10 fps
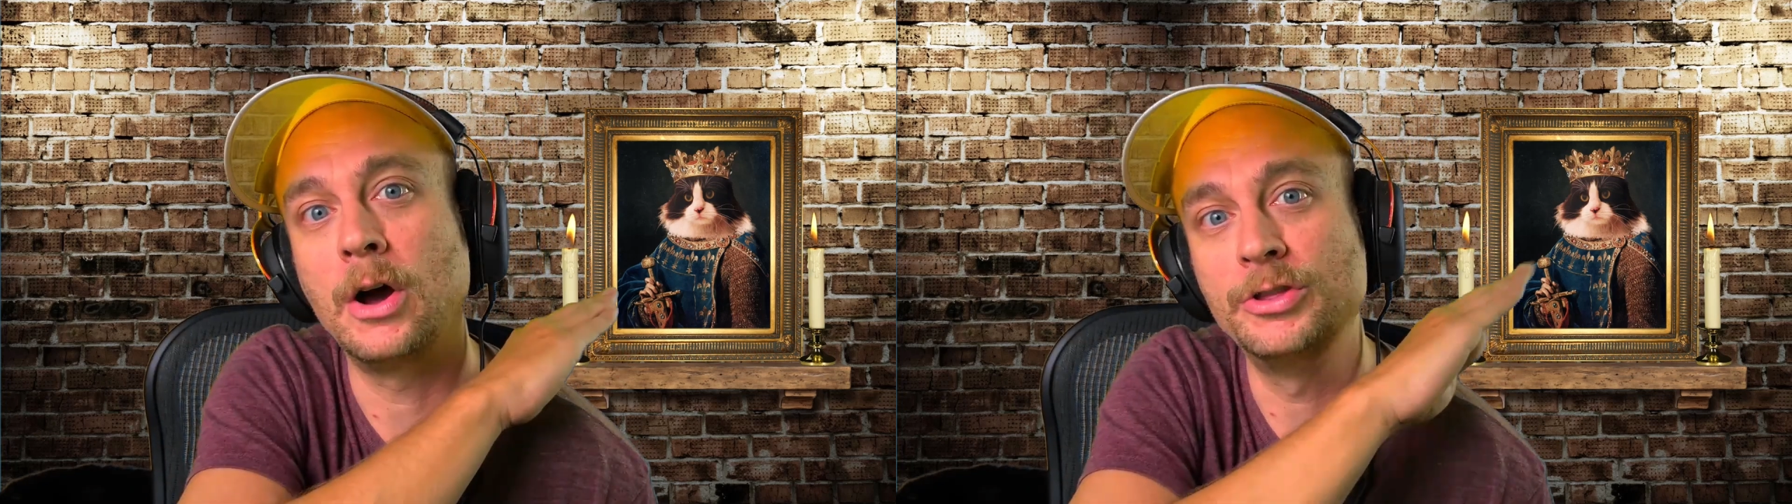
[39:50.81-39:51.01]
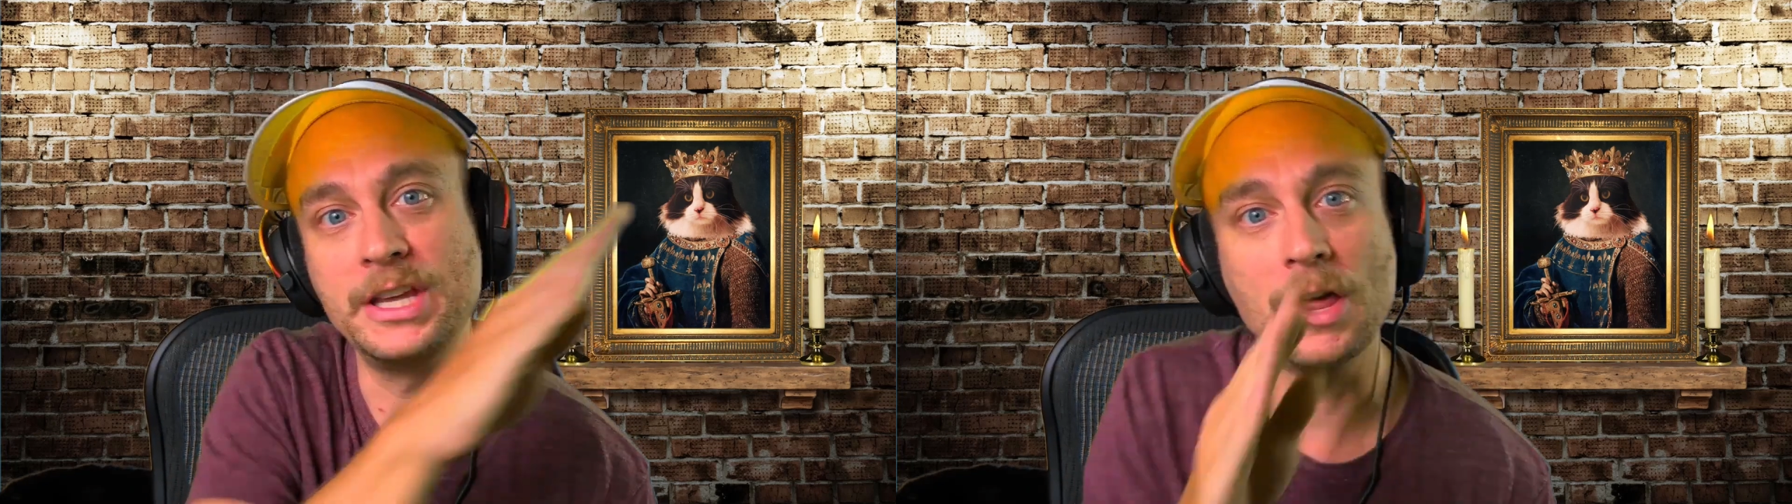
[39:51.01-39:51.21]

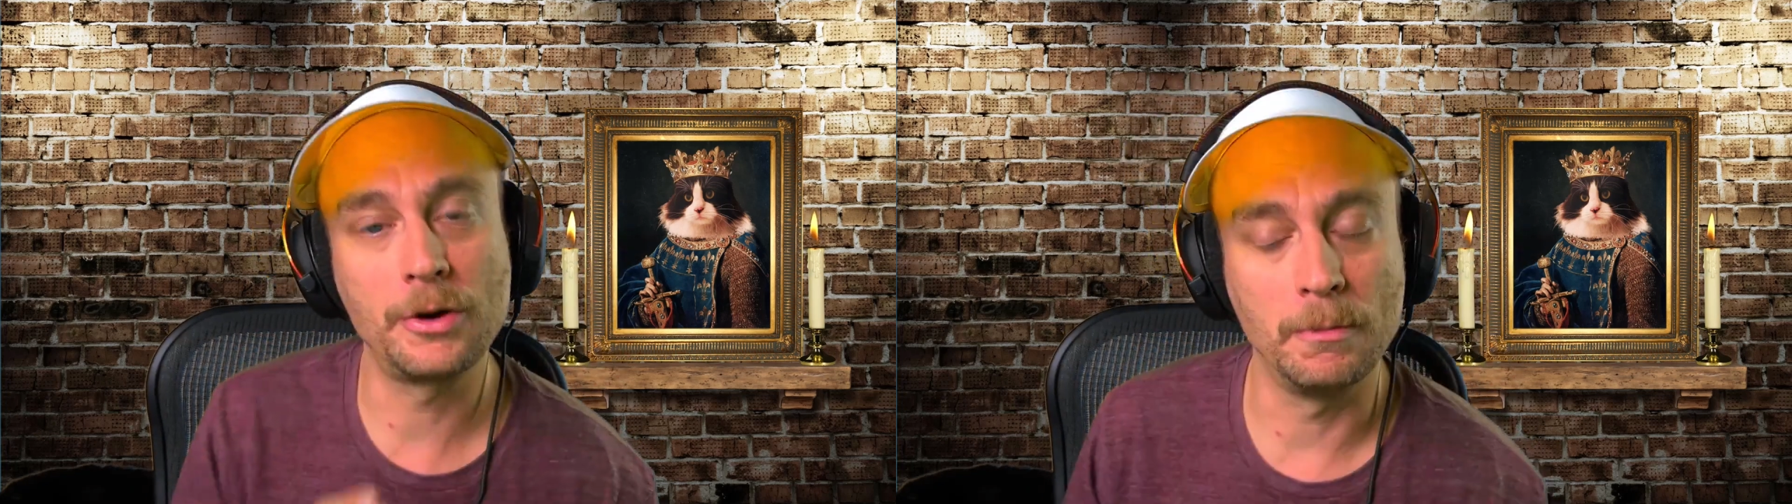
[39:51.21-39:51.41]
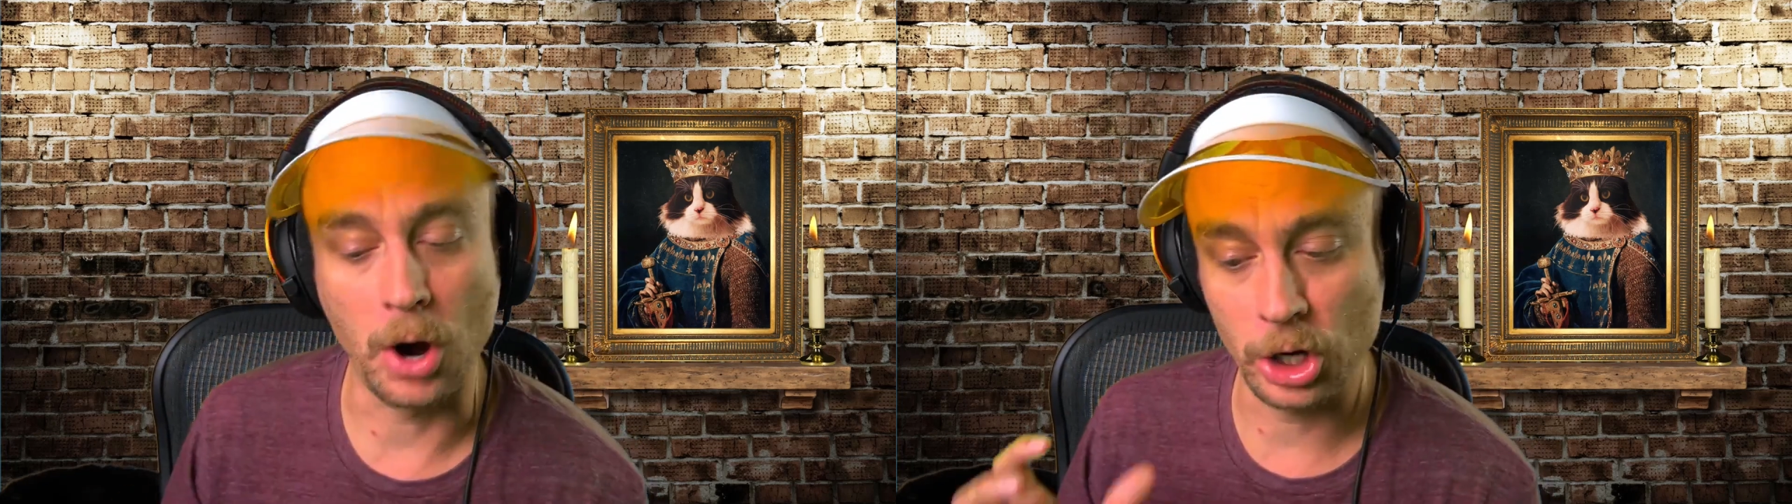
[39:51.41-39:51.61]
the other
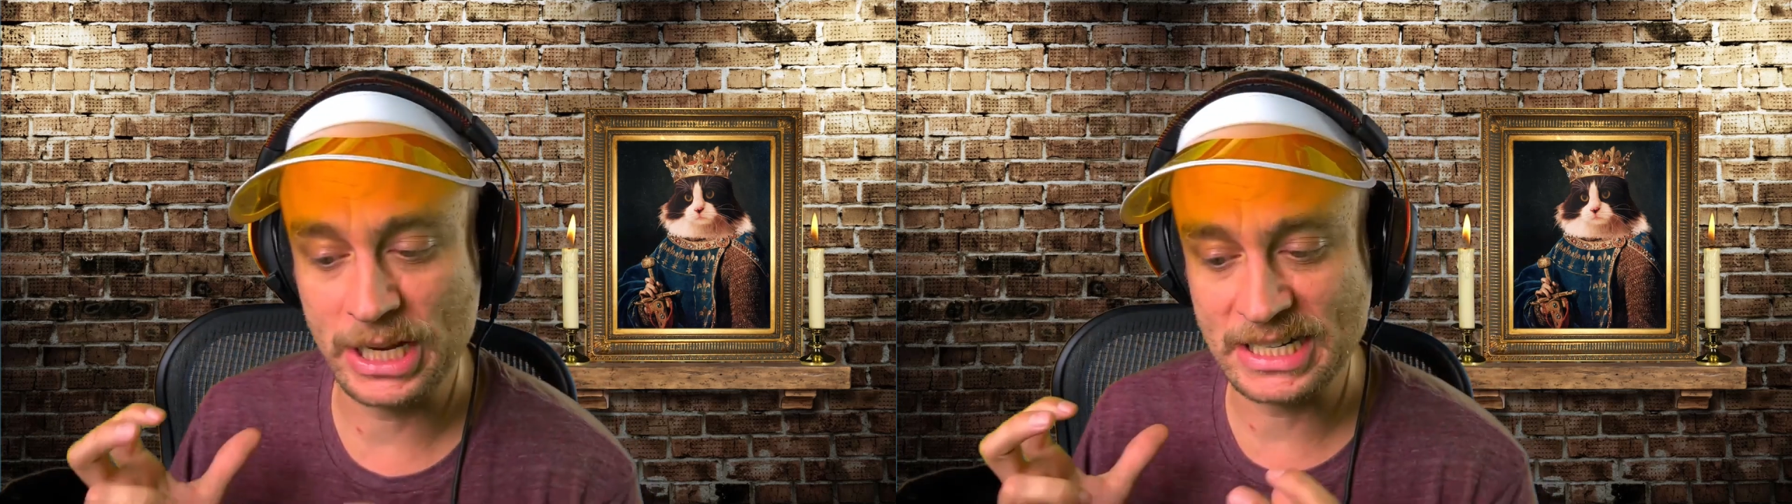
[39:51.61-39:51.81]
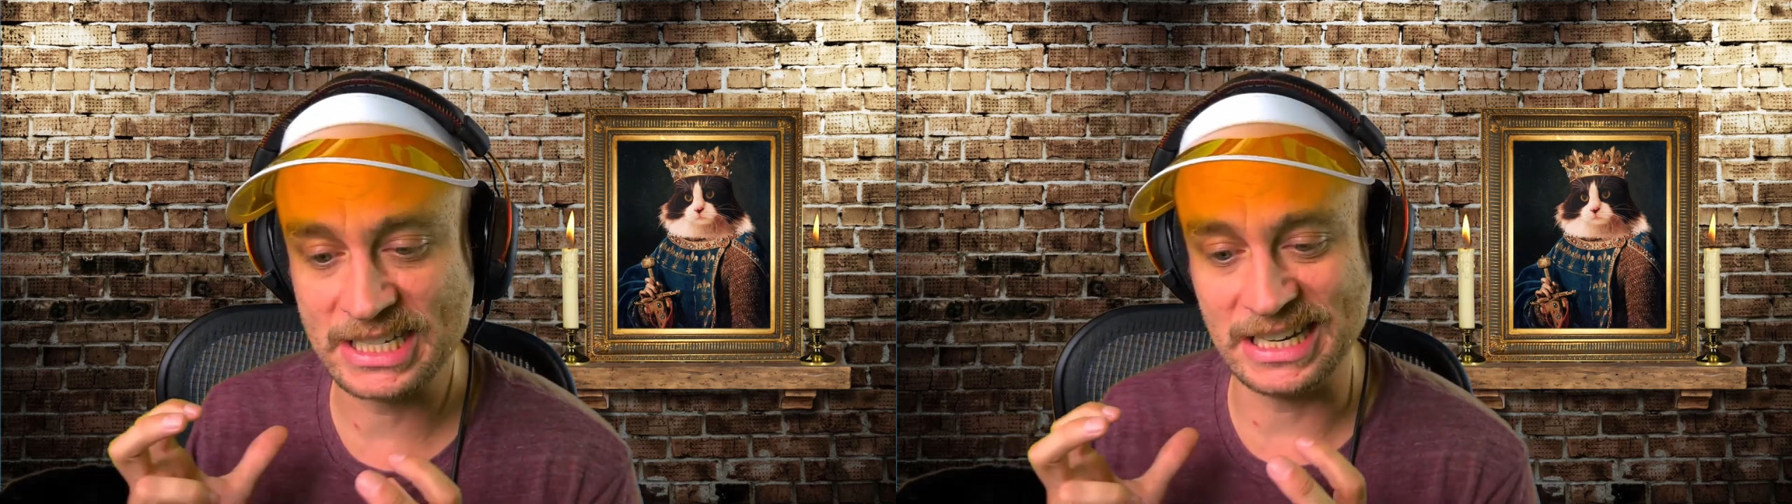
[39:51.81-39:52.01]

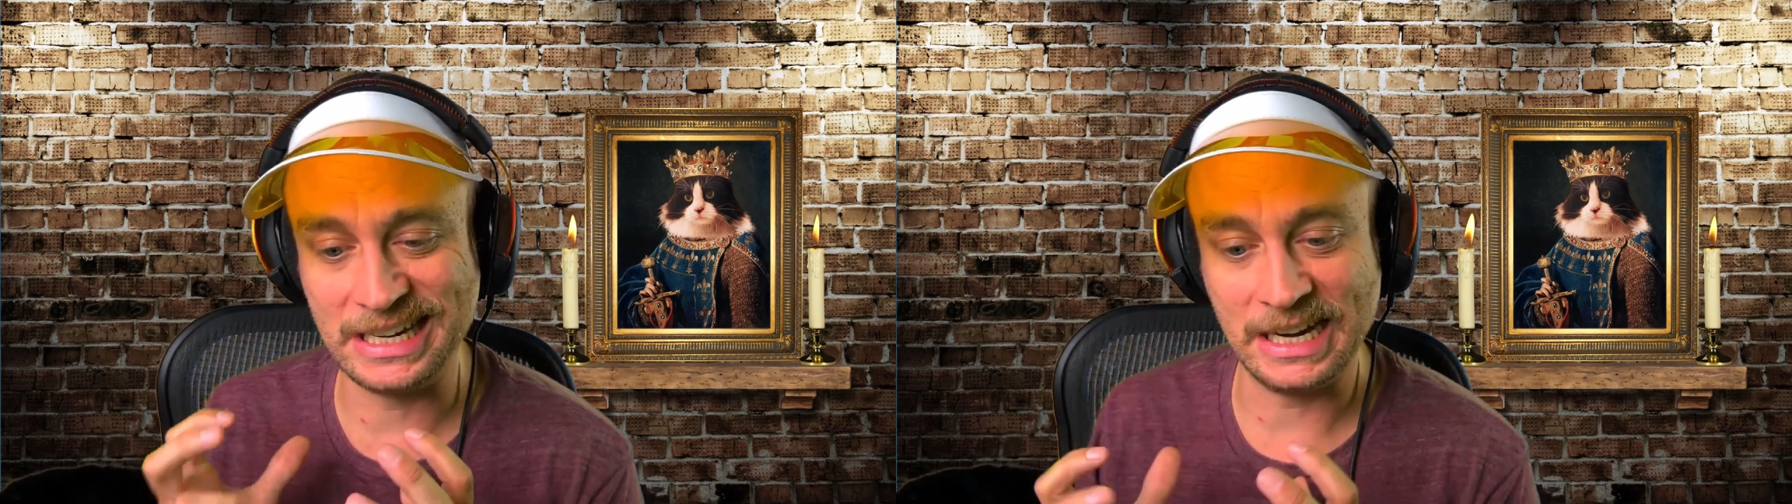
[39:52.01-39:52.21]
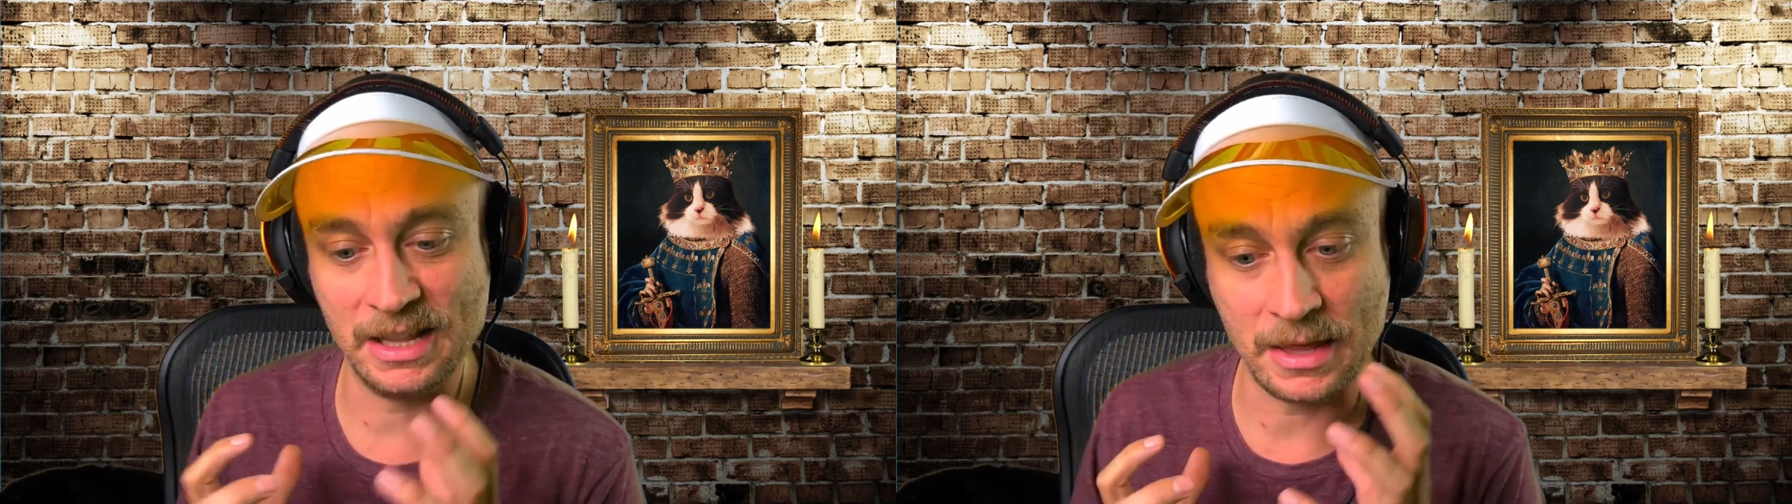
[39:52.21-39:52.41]
markets and getting